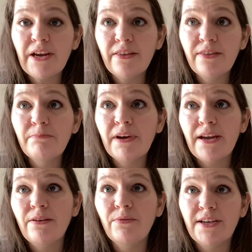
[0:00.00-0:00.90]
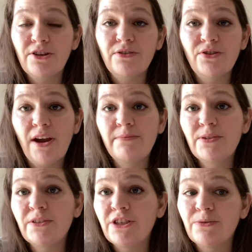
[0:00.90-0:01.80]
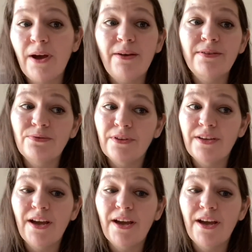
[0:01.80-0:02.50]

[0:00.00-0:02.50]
my retro stripes, which is why I was really